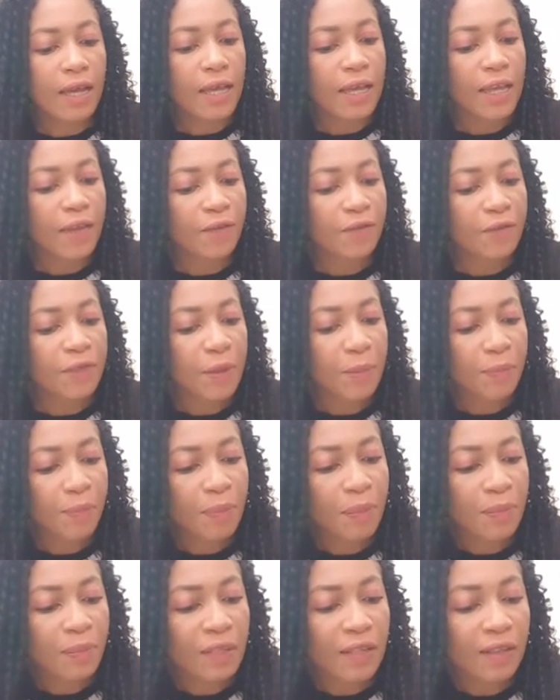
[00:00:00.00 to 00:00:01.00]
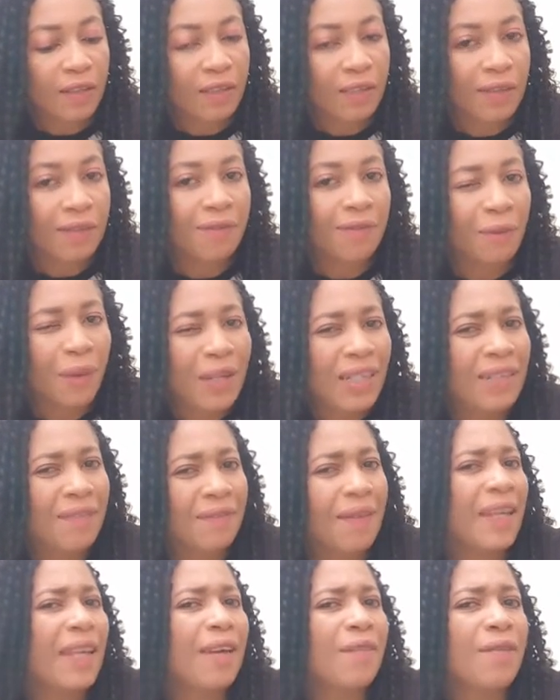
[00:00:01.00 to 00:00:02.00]
If when the
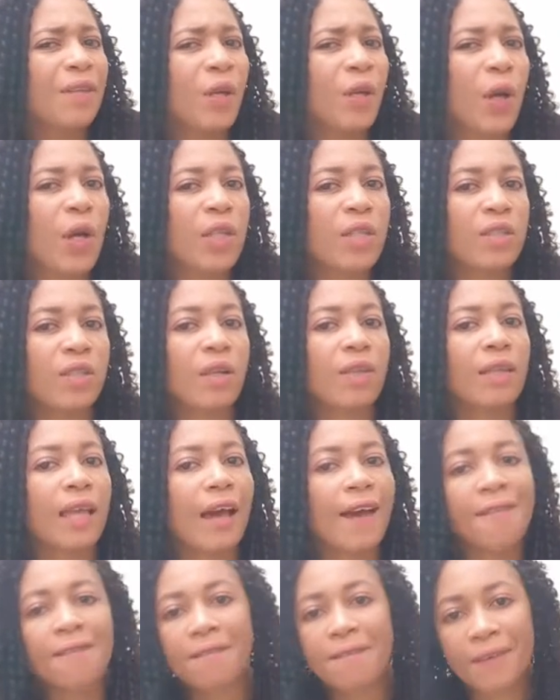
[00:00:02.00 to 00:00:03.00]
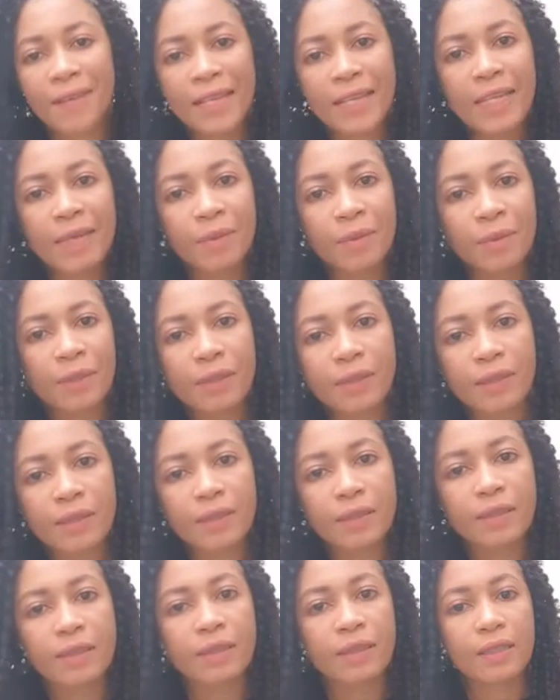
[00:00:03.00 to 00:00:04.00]
father figure is not
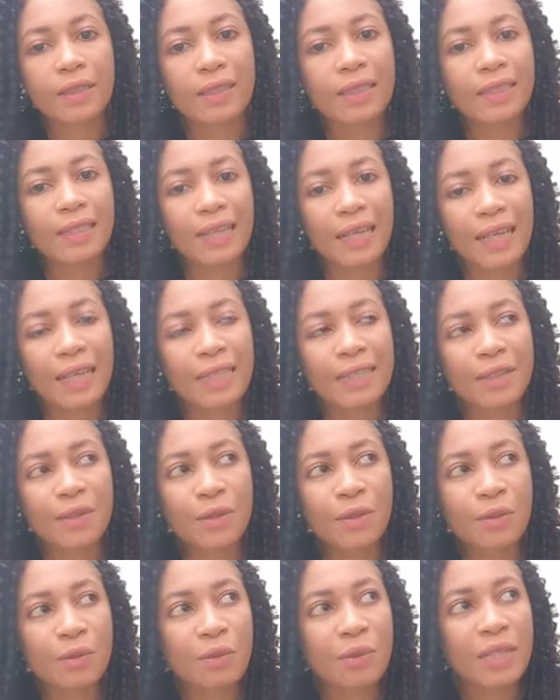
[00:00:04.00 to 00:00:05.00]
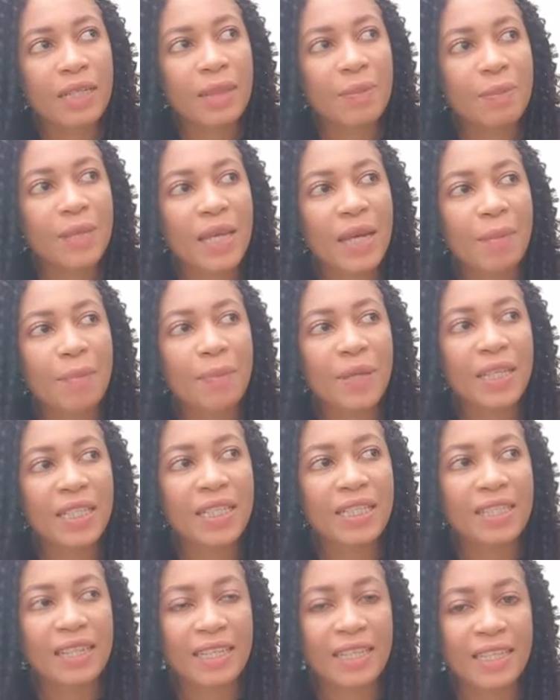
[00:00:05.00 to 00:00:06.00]
available, it could really be a big
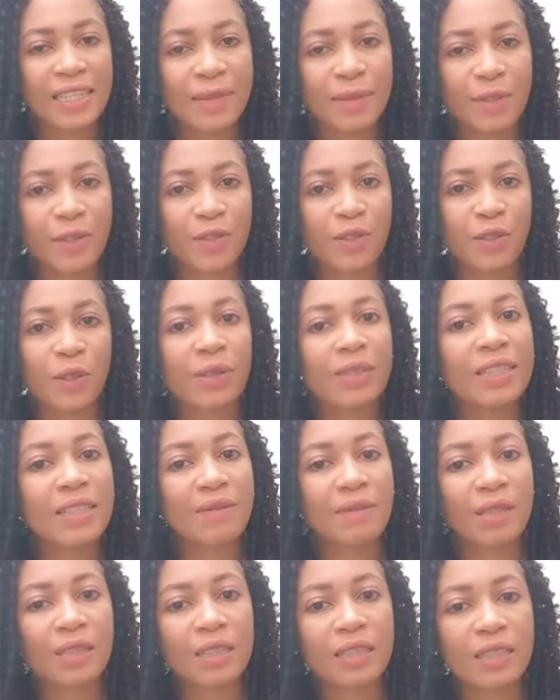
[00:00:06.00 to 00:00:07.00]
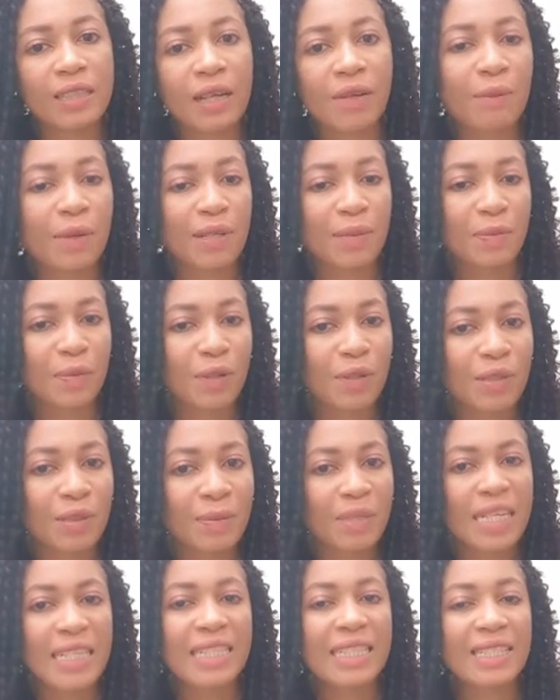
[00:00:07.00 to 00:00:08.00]
challenge, because you're leaving that
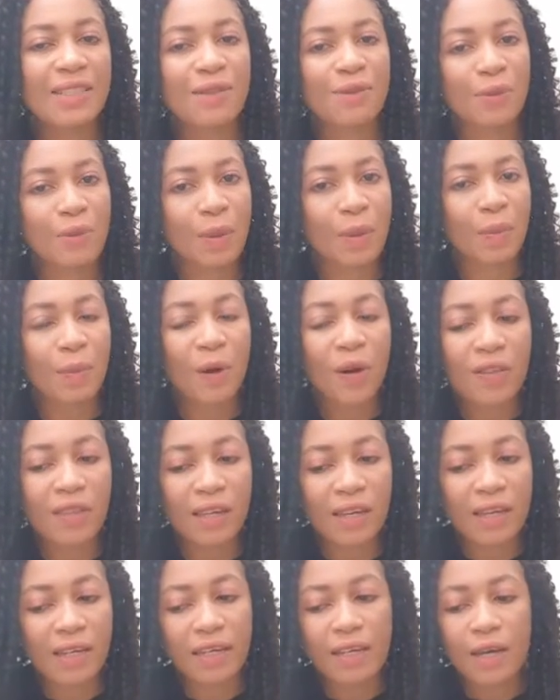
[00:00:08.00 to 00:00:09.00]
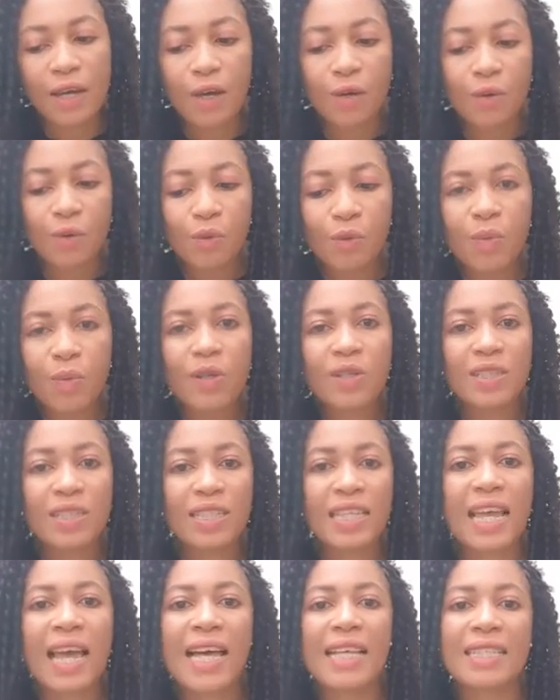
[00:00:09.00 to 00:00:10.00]
responsibility to a mother who
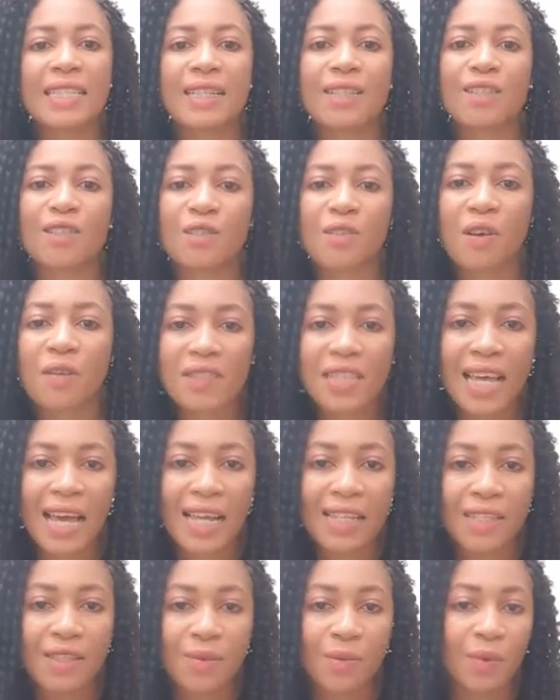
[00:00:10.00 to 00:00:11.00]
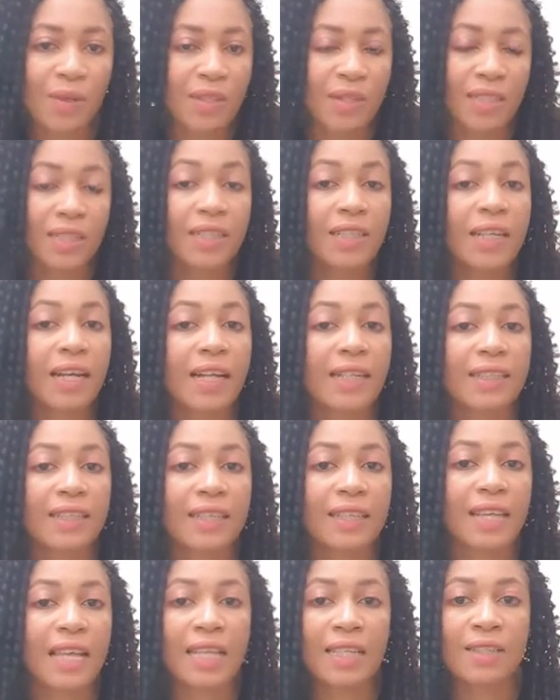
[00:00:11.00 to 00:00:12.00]
mostly has a soft heart towards a child.
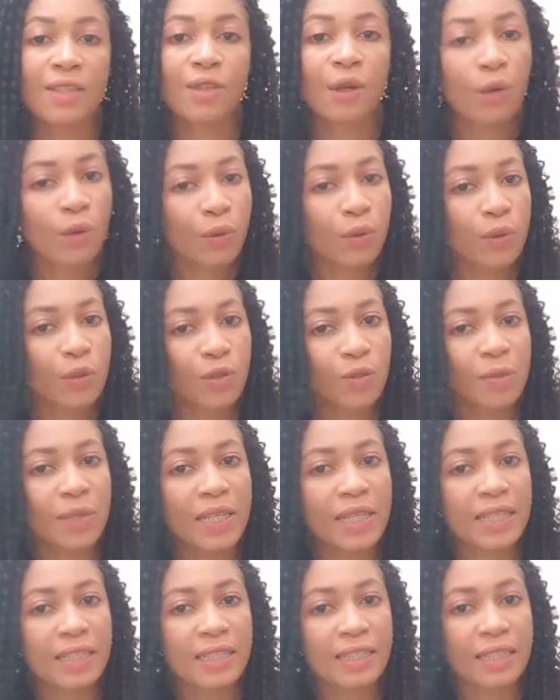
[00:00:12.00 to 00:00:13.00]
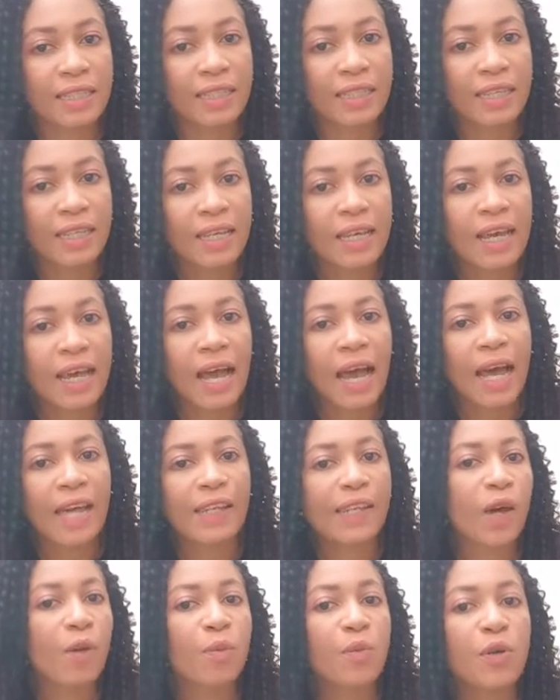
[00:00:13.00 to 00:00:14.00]
It's not going to be easy. And
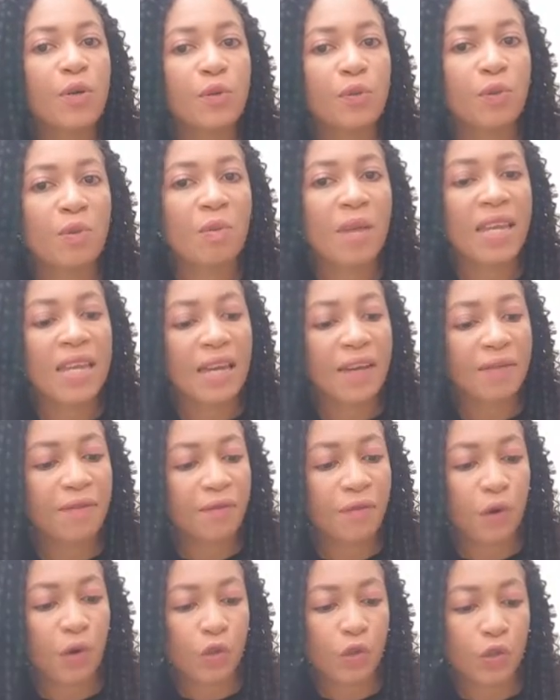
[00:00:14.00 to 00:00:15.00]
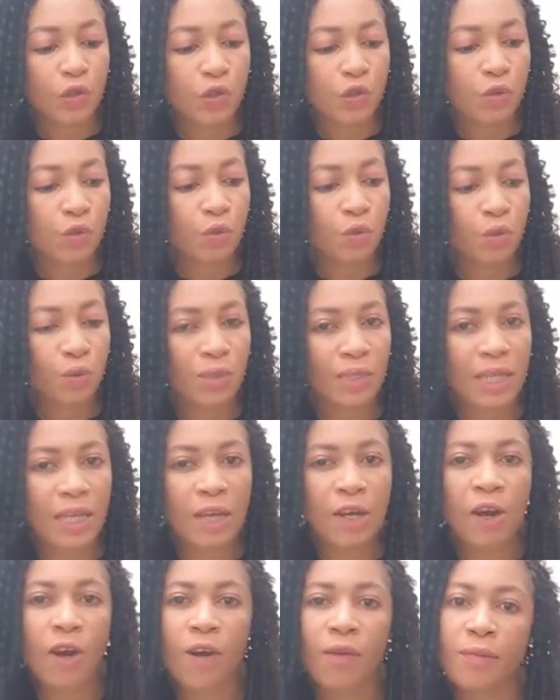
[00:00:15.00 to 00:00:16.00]
now most women are forced to
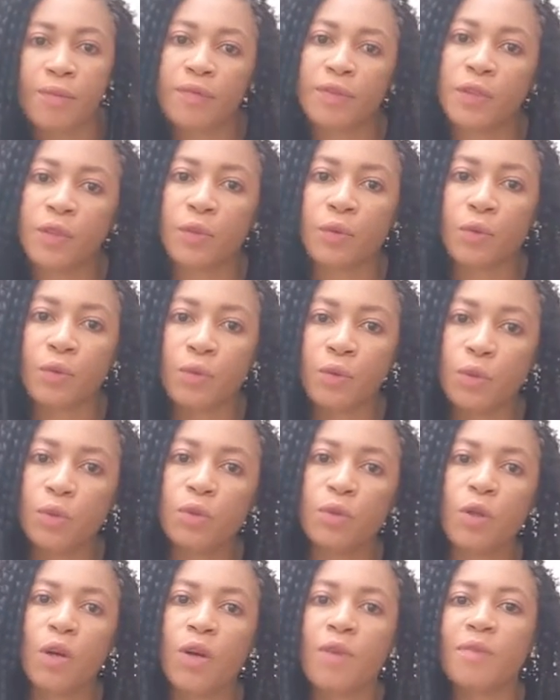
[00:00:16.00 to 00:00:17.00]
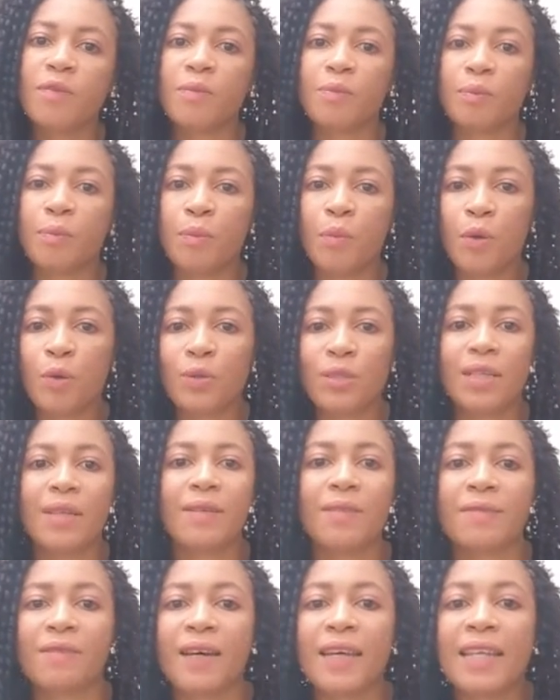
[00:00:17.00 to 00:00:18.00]
take up the role of both
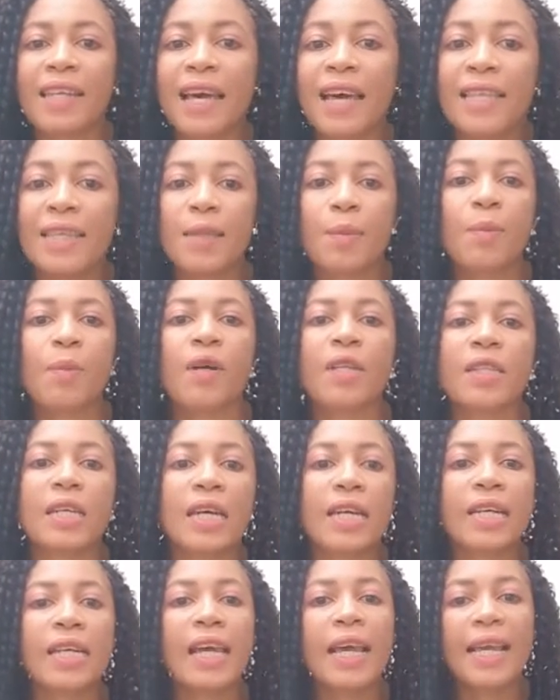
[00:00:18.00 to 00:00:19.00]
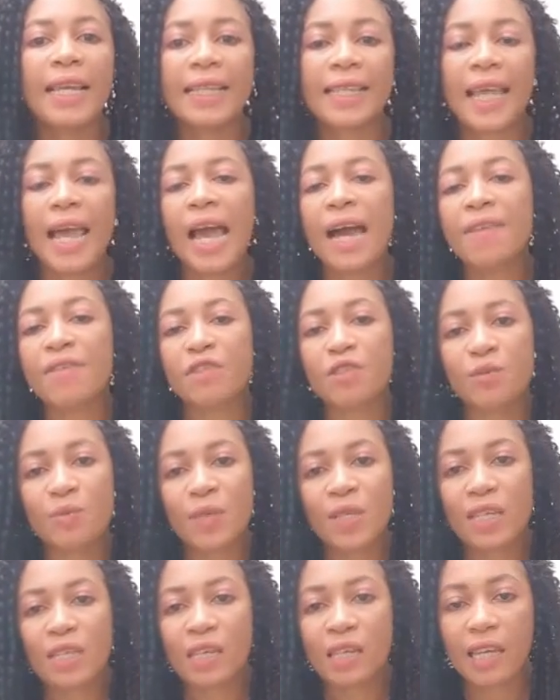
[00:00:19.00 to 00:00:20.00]
a father and a mother. They have to
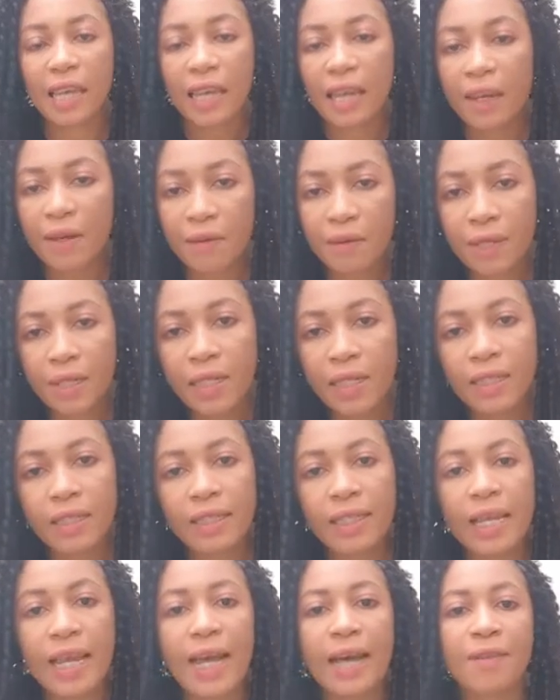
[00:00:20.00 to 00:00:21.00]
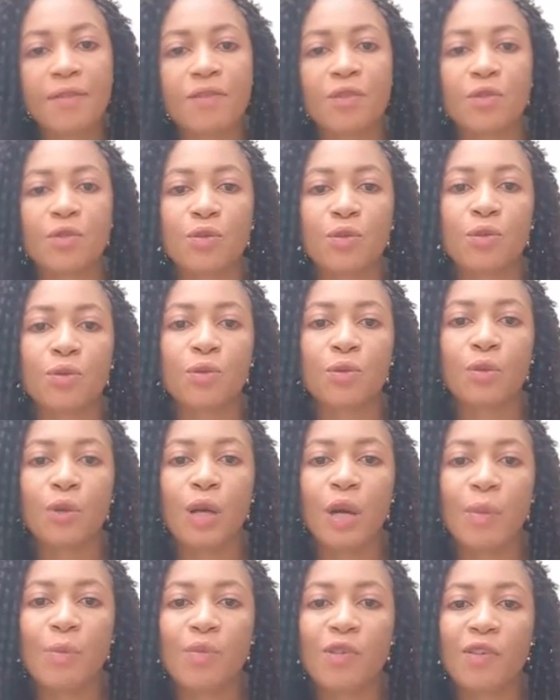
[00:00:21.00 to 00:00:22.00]
be caring, they have to
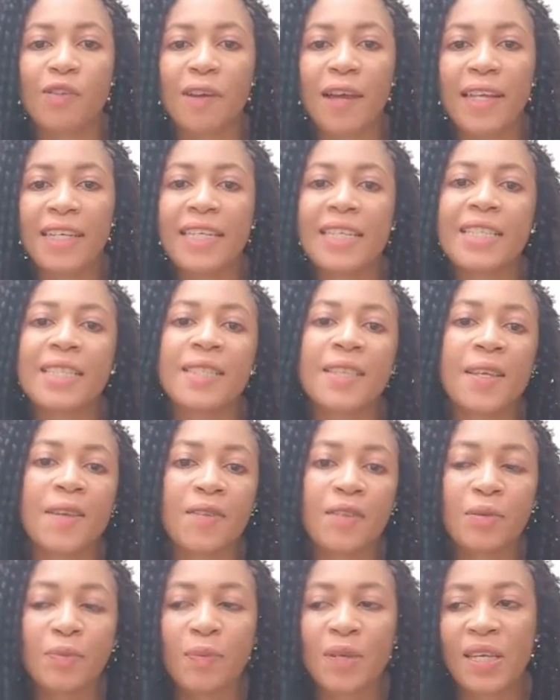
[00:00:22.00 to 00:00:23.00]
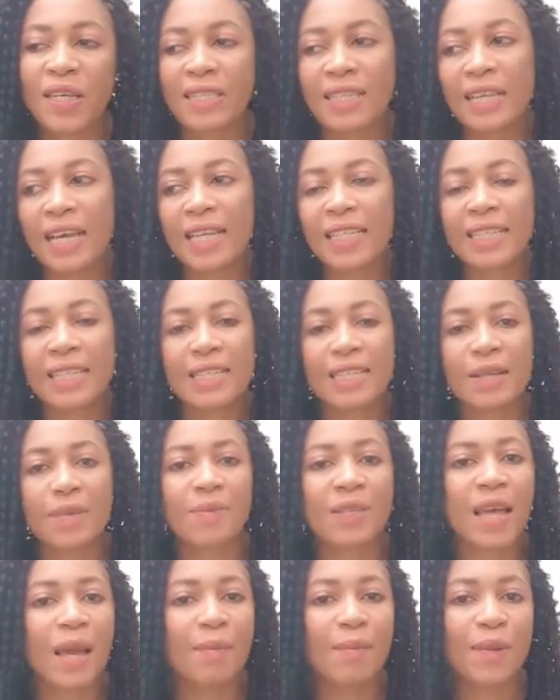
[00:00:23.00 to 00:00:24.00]
provide a safe space. At the
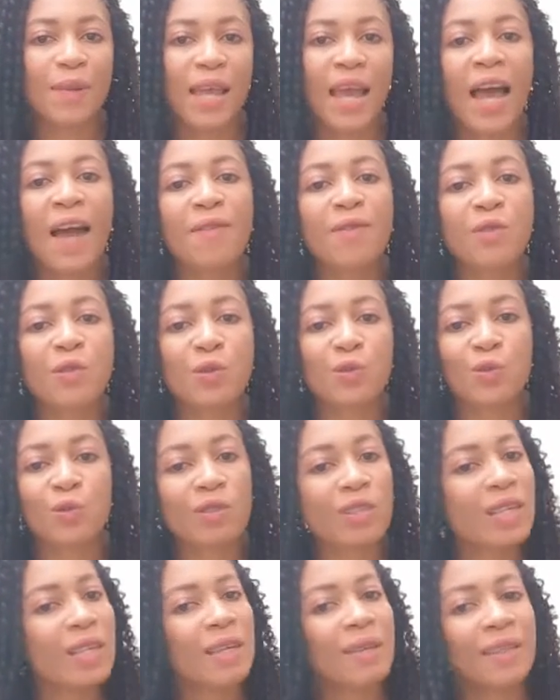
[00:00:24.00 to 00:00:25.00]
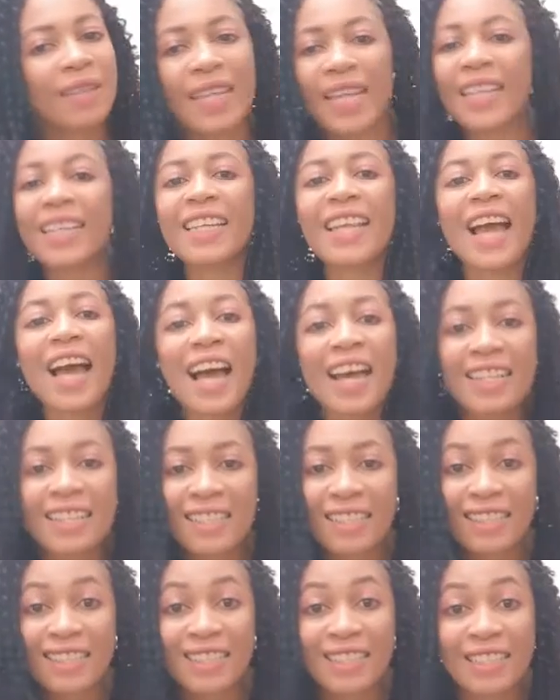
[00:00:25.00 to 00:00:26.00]
same time, they have to take the
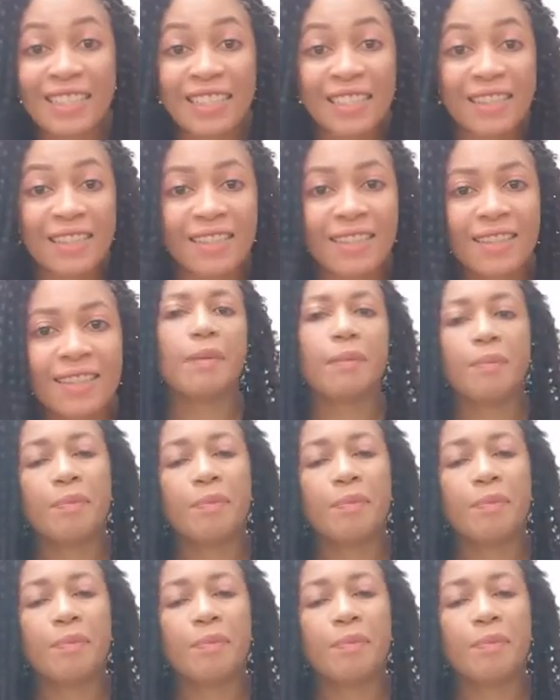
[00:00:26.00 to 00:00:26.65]
hard decisions.